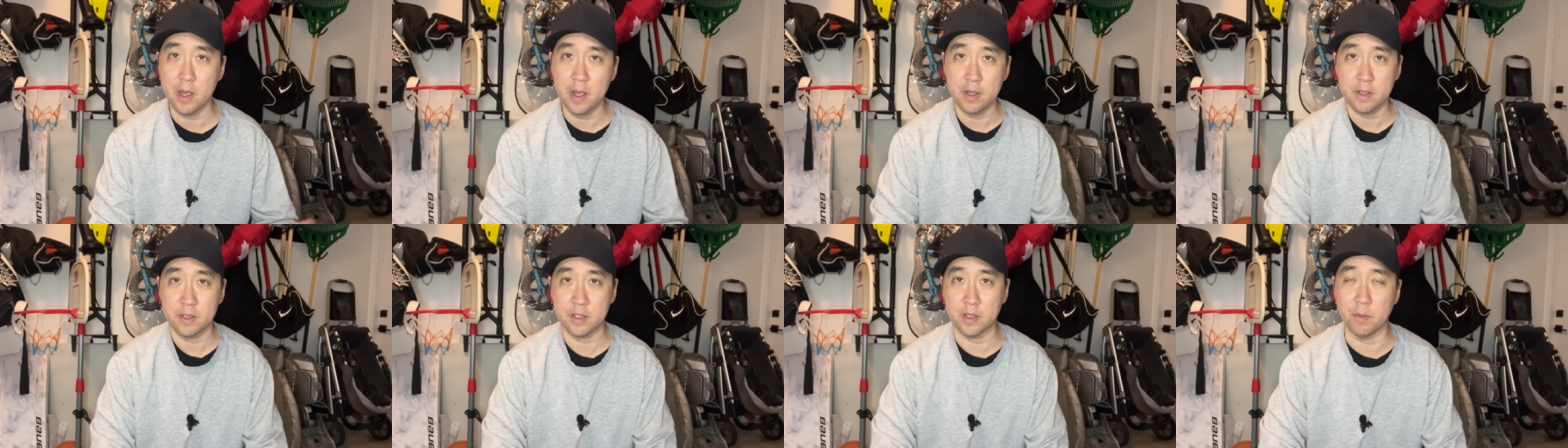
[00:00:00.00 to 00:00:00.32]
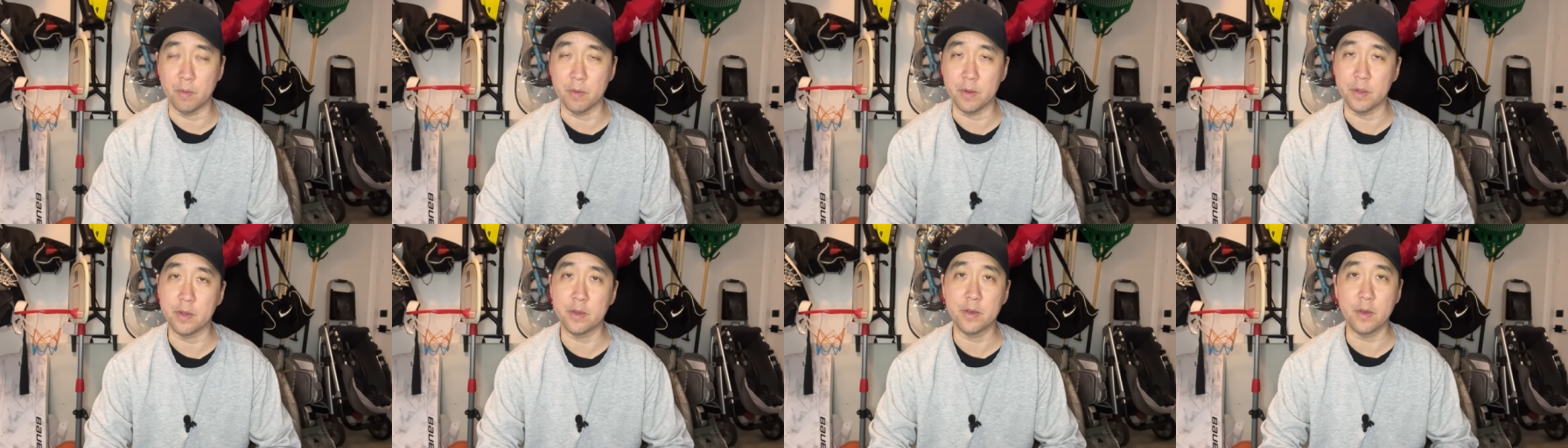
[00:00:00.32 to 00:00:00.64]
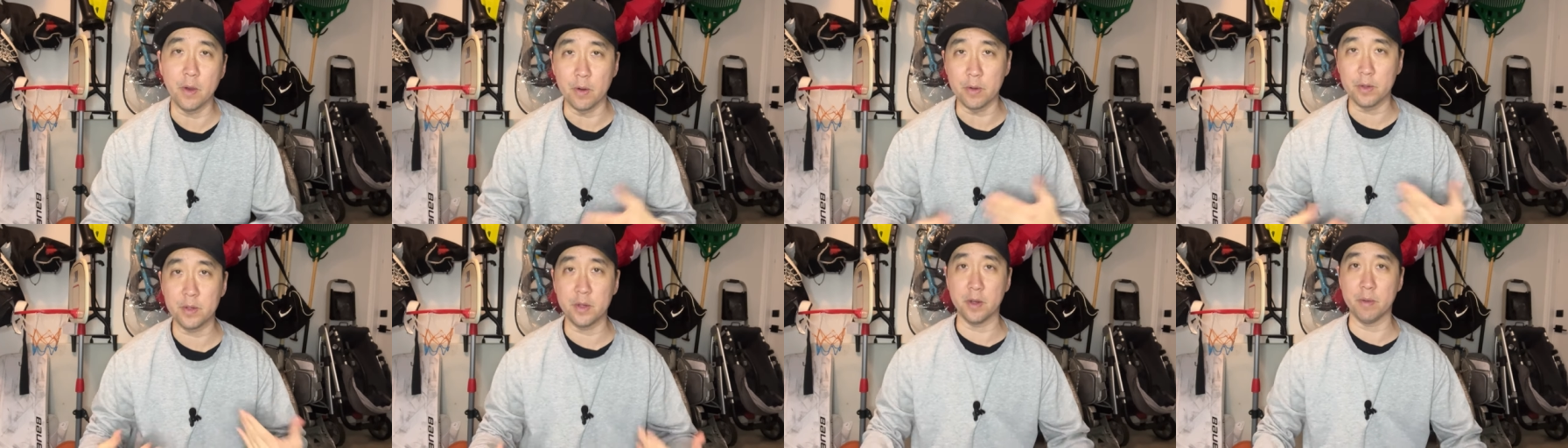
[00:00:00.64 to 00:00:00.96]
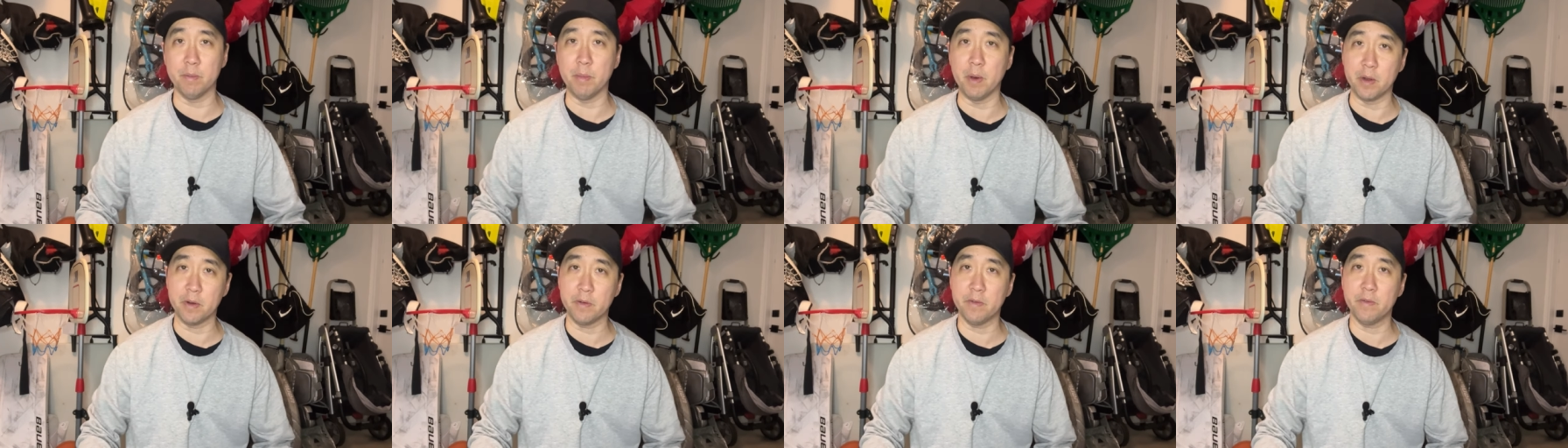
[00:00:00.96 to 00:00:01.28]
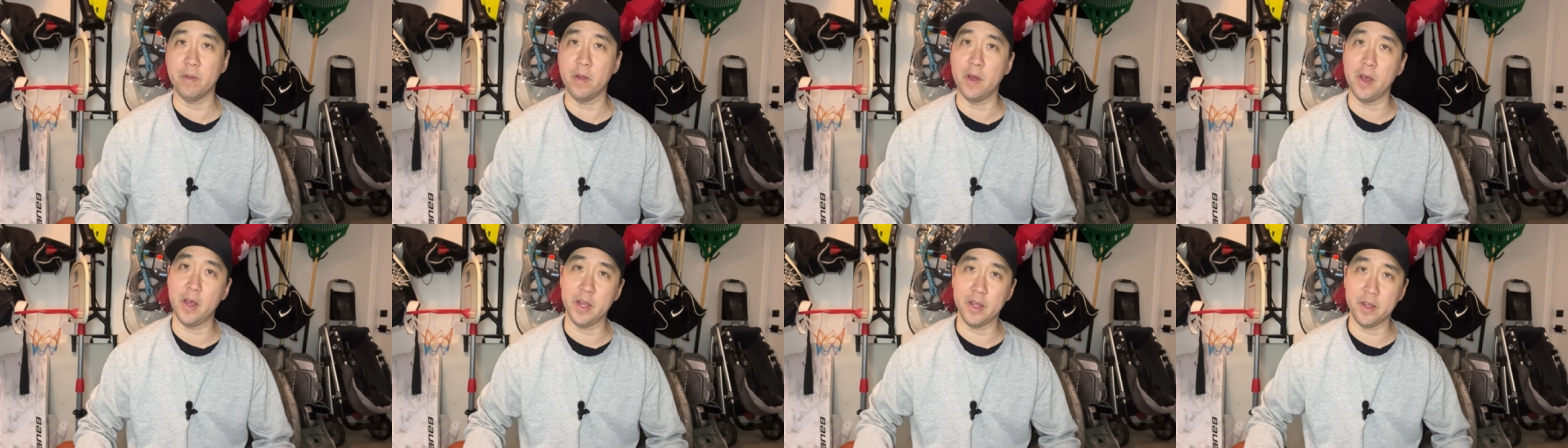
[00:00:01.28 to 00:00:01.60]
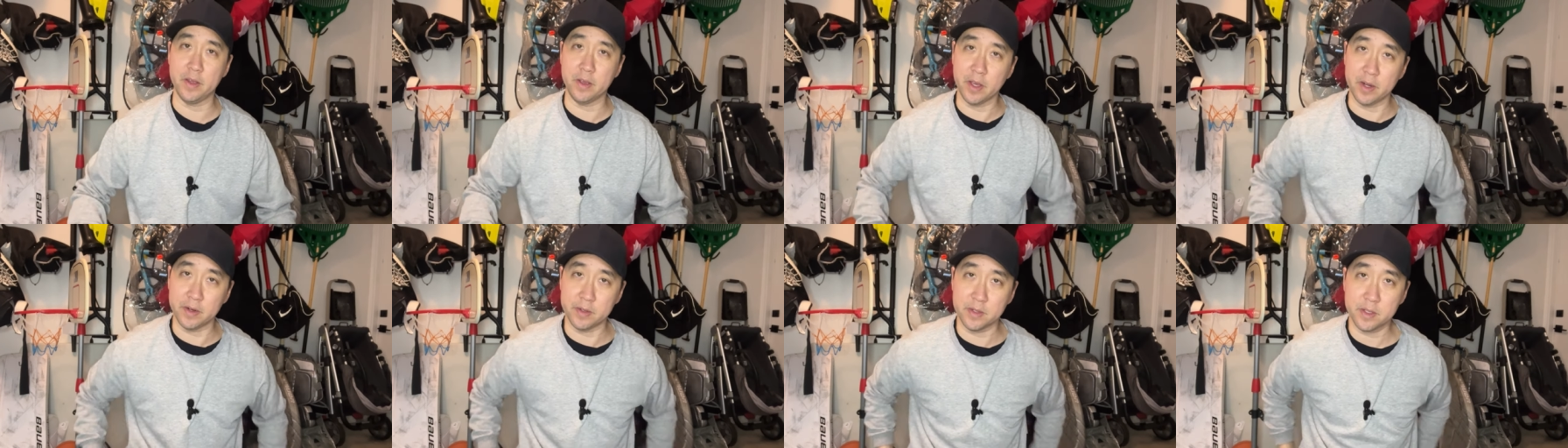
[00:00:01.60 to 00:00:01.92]
So when you go into your butterfly and
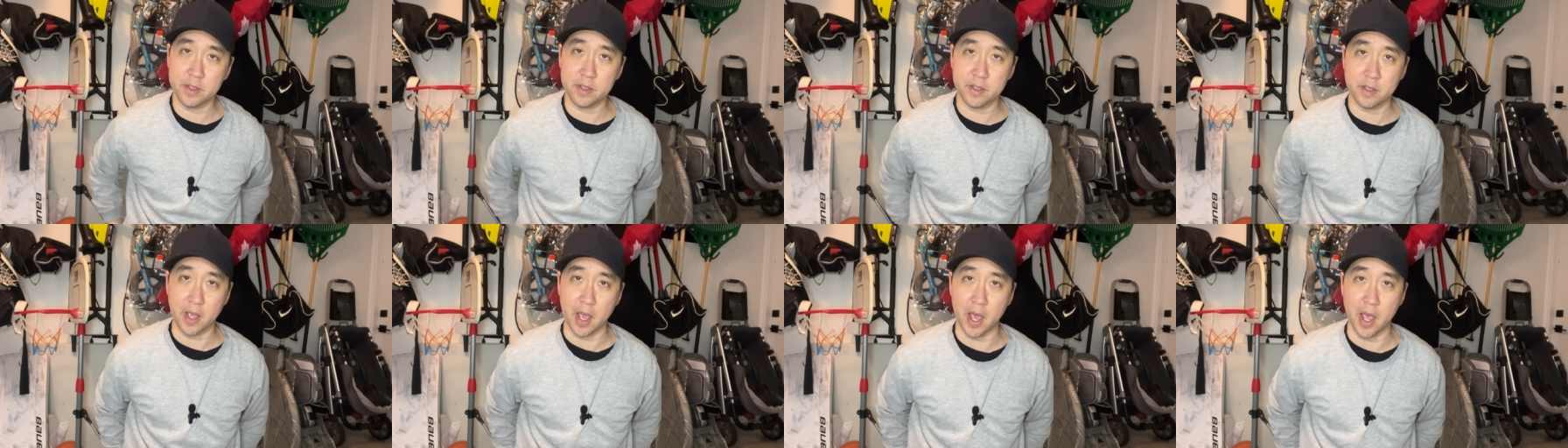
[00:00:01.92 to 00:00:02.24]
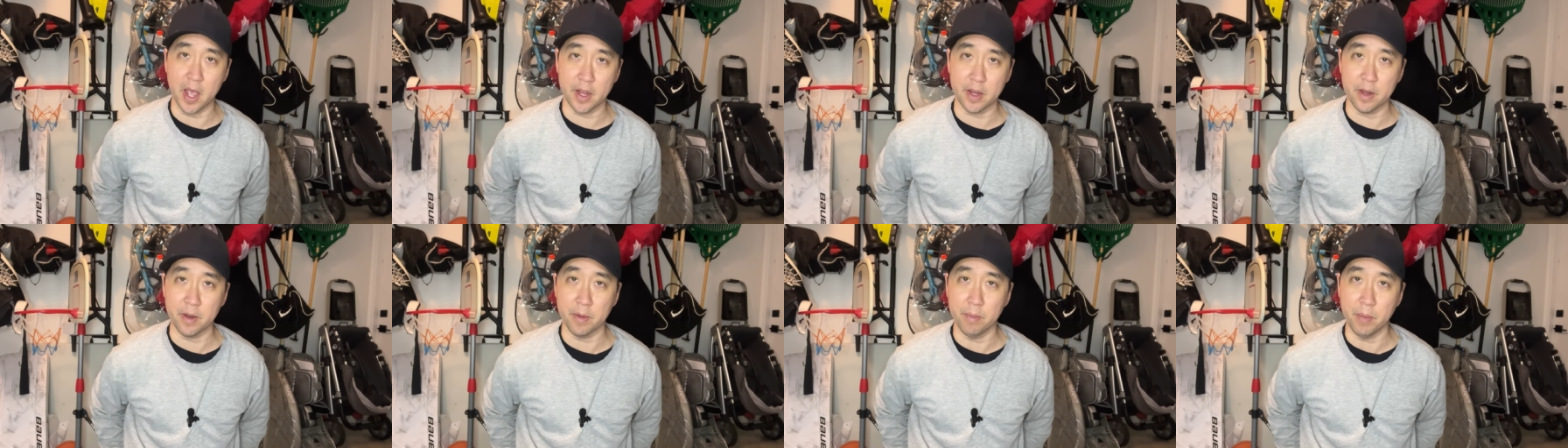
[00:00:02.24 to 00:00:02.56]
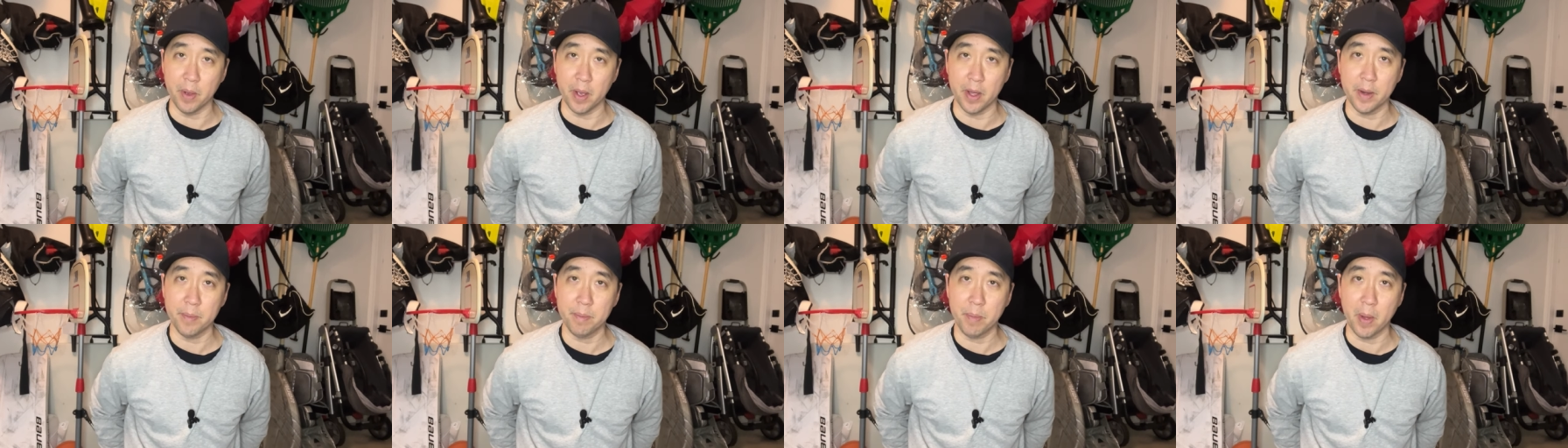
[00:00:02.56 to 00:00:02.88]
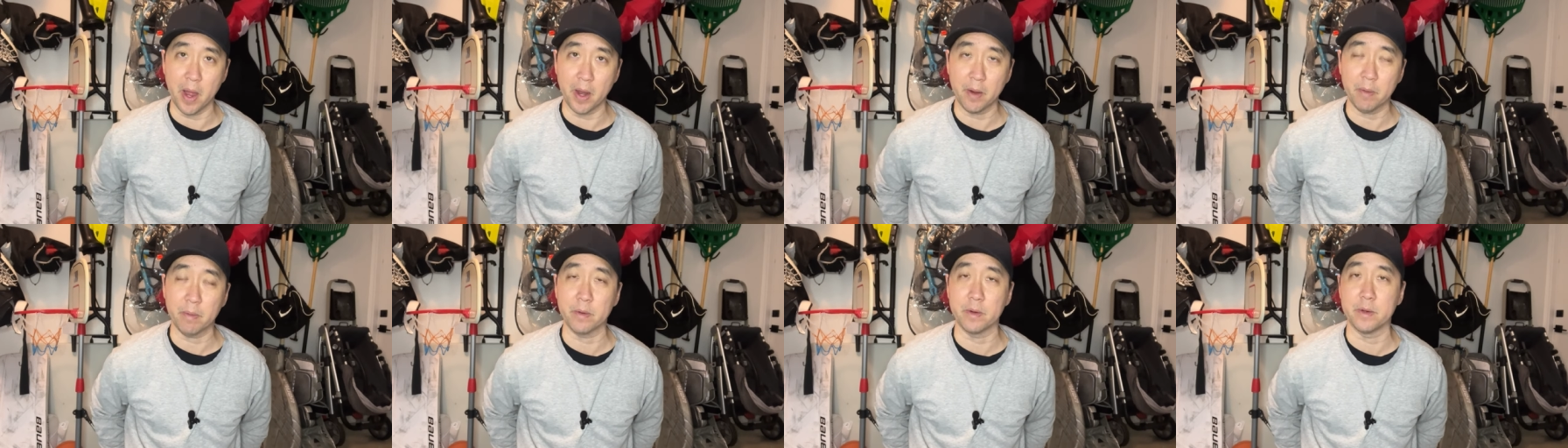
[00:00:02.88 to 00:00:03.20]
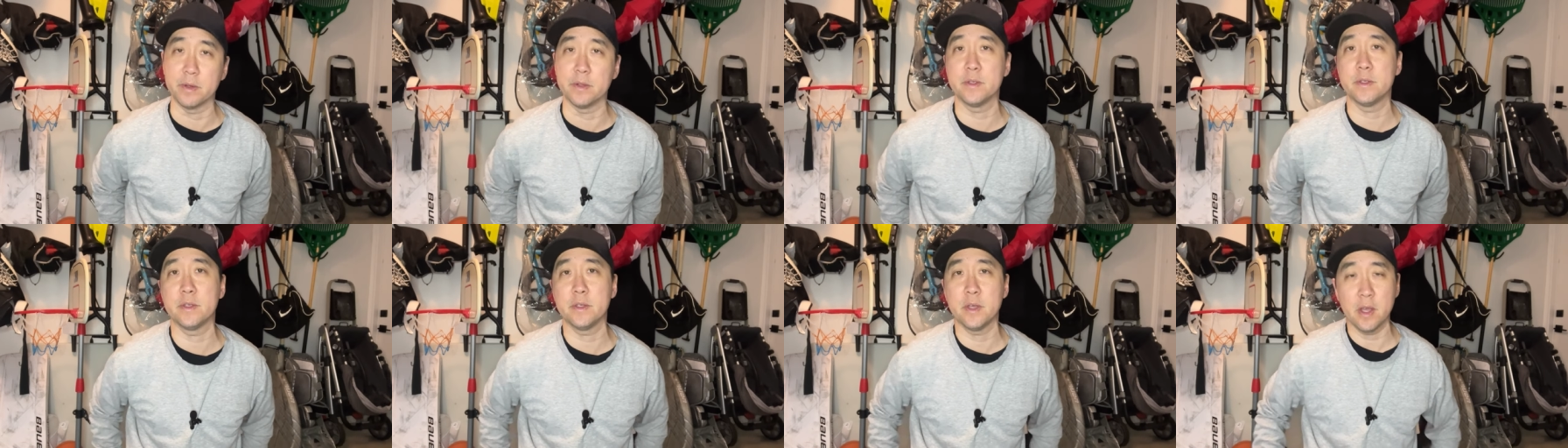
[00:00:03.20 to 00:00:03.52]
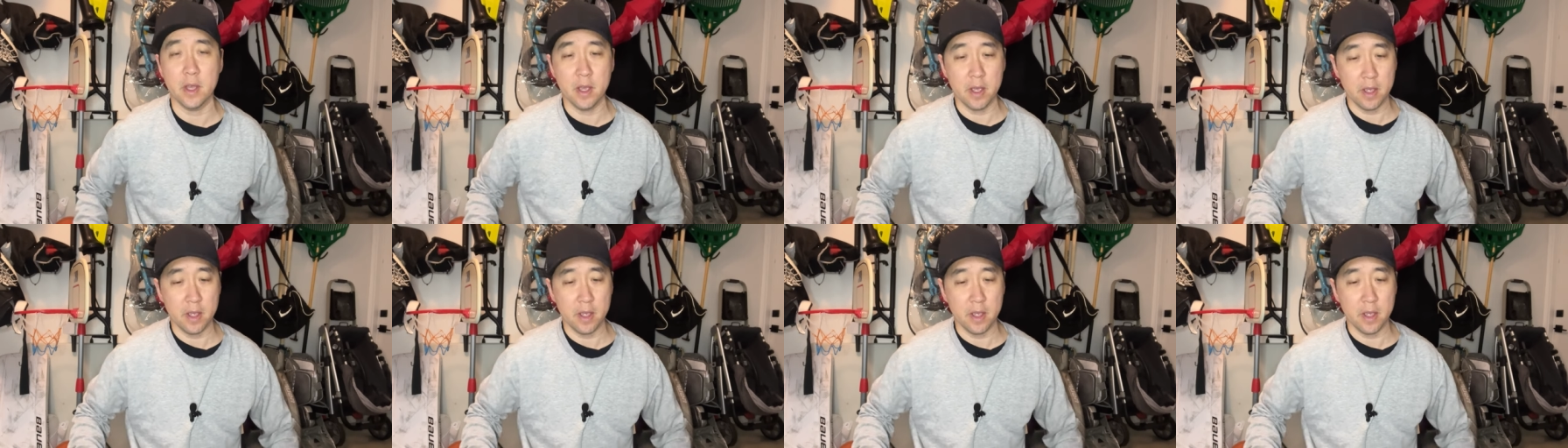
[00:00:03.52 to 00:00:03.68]
you kind of sag your butt backwards,